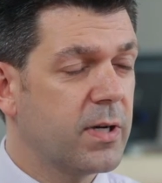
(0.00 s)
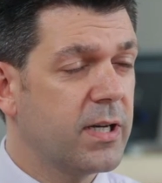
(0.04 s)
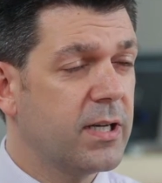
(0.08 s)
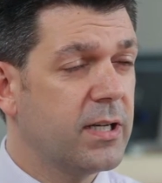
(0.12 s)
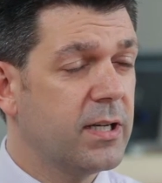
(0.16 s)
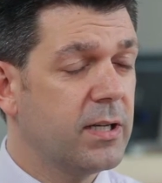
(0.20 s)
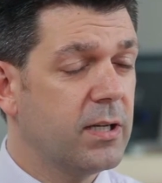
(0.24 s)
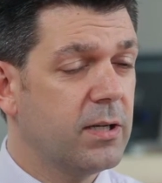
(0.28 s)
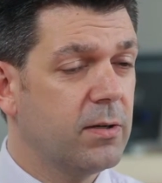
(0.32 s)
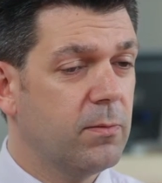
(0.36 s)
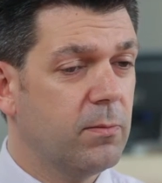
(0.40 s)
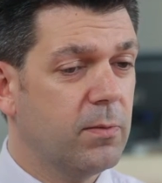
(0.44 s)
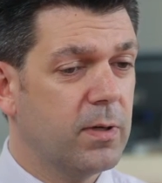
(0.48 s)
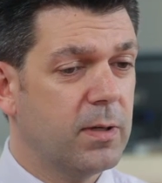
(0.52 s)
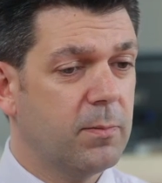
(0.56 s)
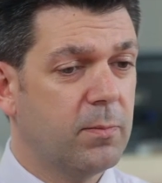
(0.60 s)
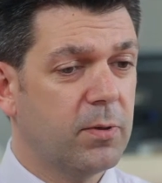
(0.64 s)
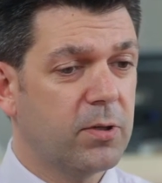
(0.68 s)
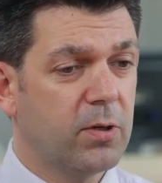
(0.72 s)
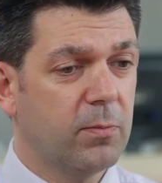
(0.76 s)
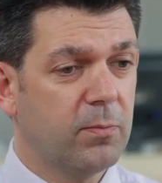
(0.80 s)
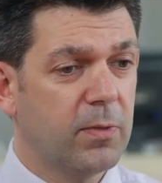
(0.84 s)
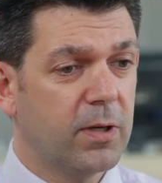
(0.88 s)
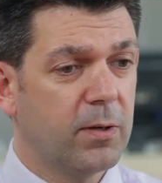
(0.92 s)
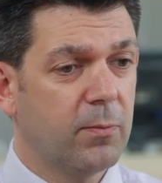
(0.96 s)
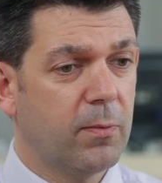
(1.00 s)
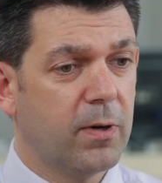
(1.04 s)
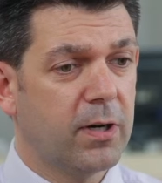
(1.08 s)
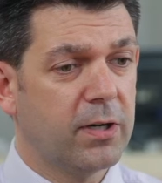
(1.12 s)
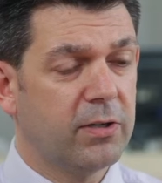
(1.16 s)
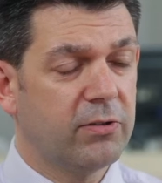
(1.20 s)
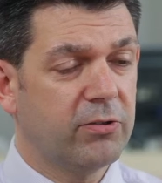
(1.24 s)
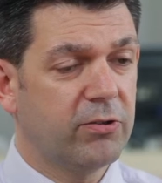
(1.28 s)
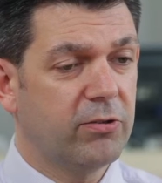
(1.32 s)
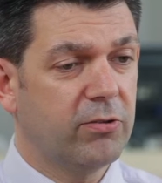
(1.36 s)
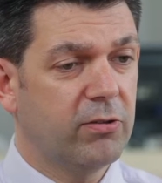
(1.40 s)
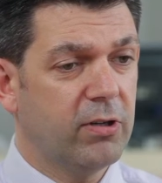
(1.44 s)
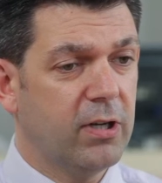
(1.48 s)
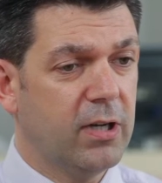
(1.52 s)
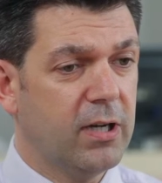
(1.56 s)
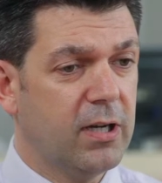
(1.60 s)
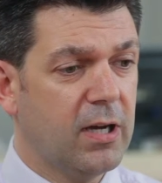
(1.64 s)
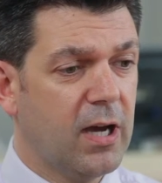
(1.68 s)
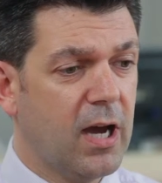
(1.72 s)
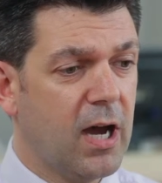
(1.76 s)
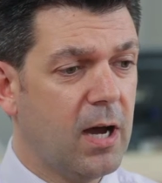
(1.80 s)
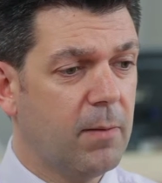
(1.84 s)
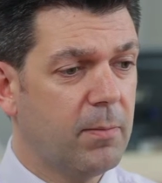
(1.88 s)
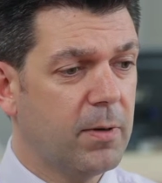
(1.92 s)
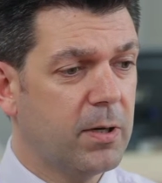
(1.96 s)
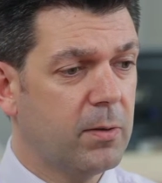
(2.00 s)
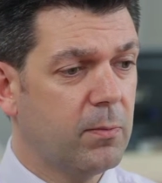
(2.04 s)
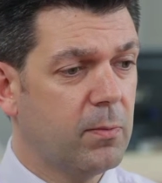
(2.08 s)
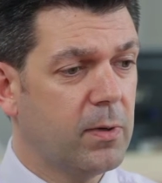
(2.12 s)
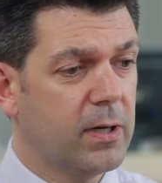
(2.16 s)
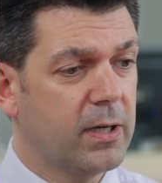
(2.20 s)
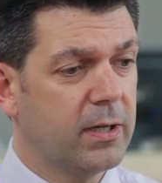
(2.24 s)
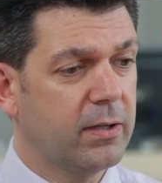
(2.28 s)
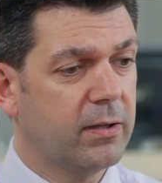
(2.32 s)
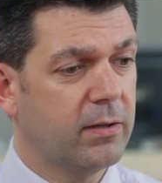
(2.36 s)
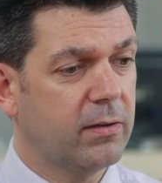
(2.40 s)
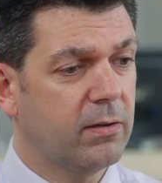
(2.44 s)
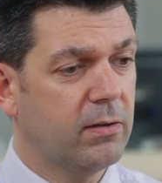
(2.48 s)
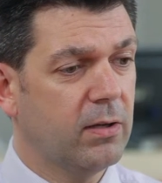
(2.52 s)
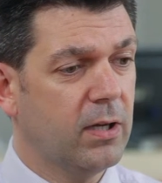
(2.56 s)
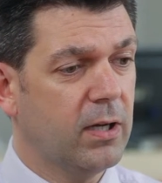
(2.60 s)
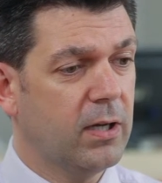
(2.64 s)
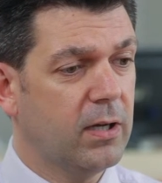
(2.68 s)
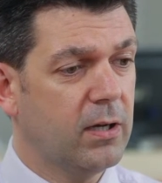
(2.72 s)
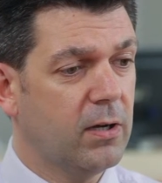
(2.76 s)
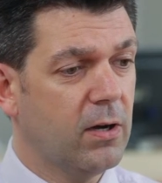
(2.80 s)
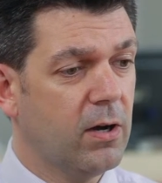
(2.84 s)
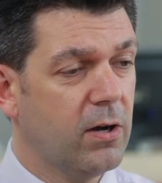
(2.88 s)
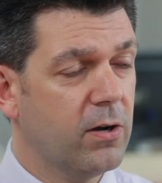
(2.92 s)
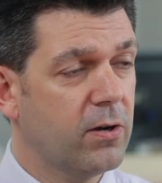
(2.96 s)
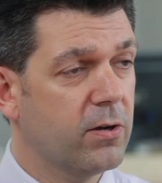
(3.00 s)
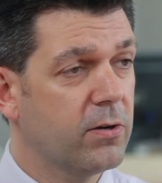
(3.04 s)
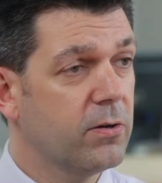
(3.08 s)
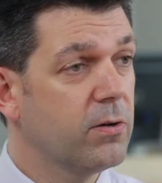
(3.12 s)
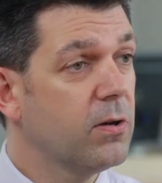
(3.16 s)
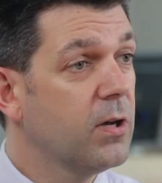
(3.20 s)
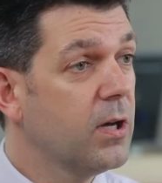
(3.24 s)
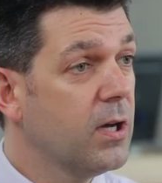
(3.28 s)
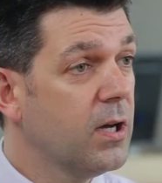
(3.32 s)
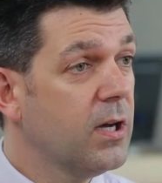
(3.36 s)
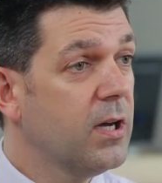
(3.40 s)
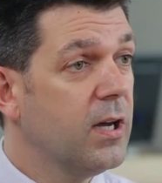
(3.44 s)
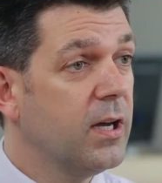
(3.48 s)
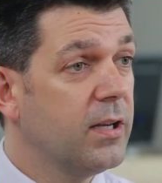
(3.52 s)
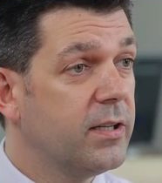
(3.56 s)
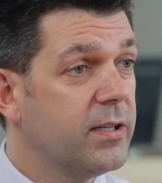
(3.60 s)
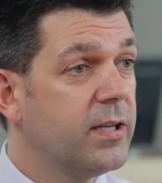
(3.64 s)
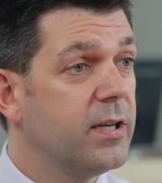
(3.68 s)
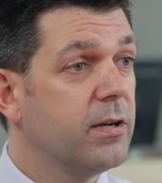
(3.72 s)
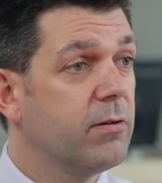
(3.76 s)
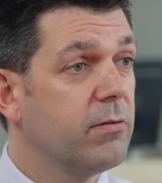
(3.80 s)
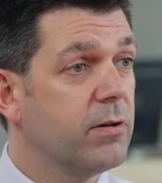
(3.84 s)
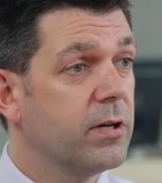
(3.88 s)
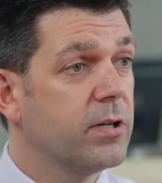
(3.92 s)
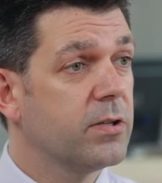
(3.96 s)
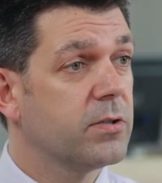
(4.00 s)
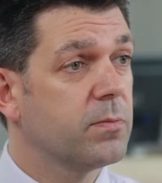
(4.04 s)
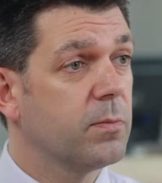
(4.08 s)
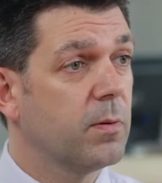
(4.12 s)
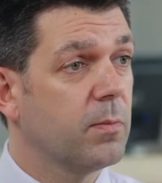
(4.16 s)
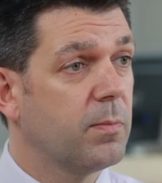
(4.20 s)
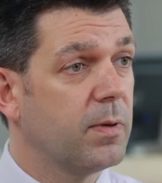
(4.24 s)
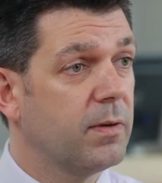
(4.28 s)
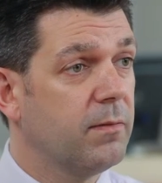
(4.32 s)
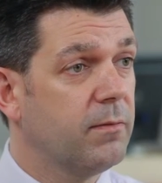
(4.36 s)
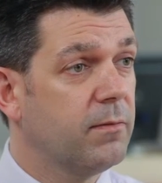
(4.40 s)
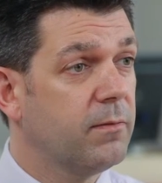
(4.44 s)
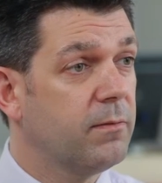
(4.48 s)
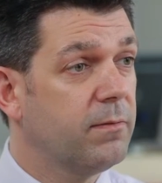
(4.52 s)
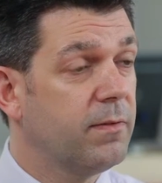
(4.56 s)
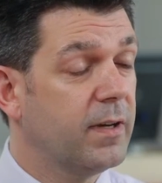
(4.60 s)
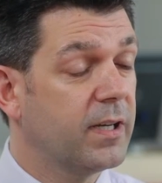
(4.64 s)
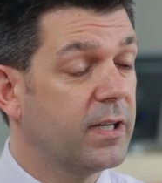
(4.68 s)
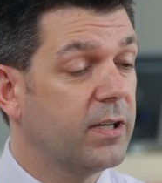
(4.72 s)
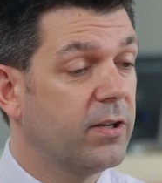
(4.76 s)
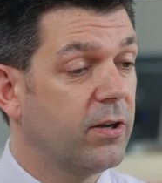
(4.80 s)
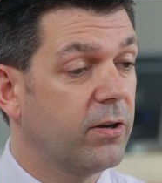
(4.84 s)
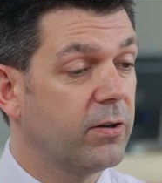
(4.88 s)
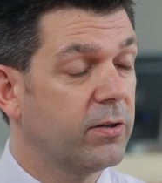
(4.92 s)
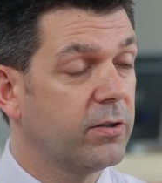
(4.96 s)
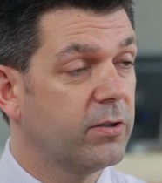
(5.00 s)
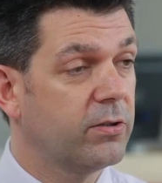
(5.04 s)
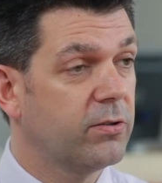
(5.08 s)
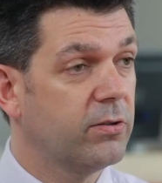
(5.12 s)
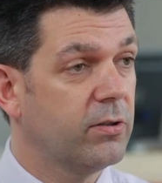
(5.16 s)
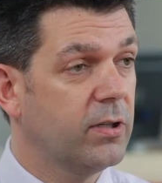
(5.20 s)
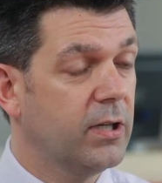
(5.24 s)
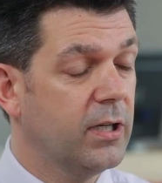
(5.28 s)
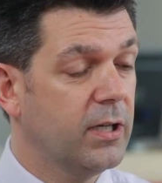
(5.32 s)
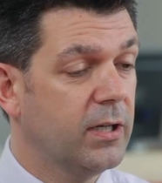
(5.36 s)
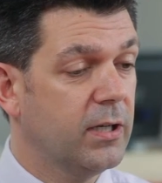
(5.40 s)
We predominantly weren't happy with how interiors were being fitted out